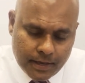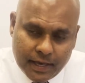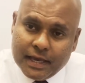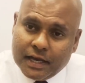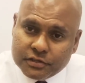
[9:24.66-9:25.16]

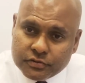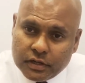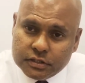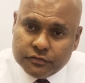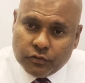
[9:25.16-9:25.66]
AI
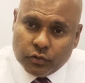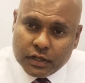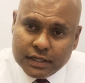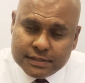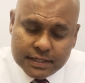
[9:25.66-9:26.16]
strategy for
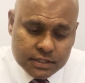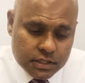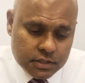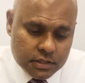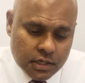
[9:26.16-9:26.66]

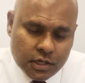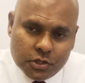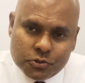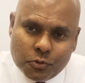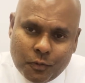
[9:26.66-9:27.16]
organizations.
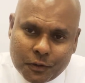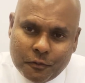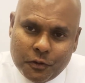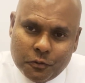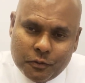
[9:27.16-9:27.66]
So what
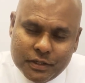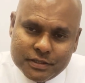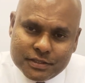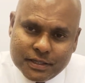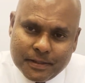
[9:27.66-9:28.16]
we do
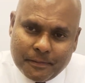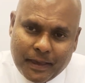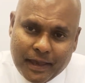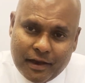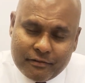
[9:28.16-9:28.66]
is
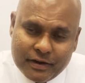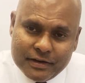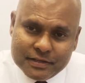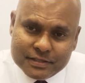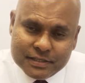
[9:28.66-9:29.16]
AI
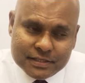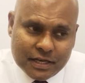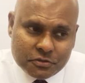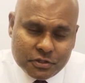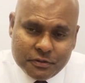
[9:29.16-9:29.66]
readiness is
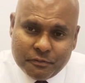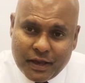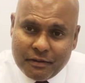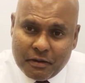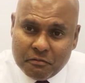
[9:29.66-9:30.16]
actually
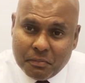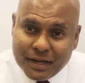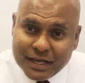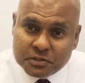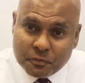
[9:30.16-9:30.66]
where everybody
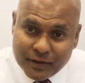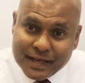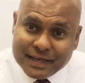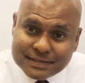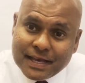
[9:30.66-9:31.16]
gets very
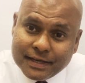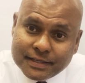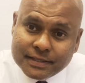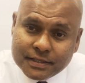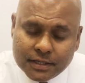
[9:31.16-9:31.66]

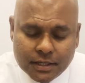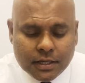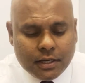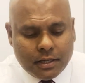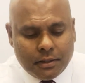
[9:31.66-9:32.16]
excited
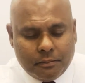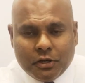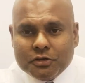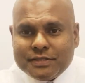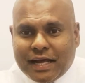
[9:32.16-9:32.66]

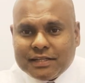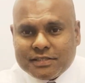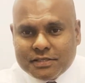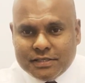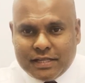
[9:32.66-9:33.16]
because
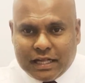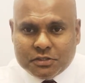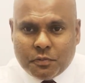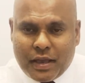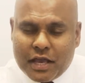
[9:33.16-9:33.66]

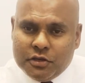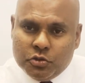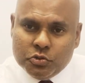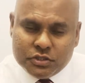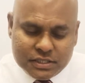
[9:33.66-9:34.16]
that's where
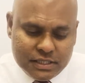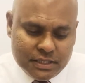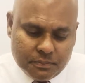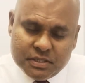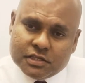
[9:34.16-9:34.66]
you see
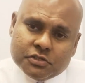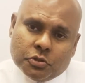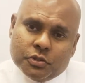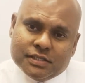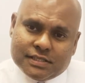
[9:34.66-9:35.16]
the business
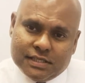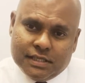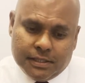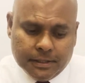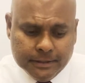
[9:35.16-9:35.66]
owners
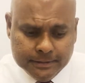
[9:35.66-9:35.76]
see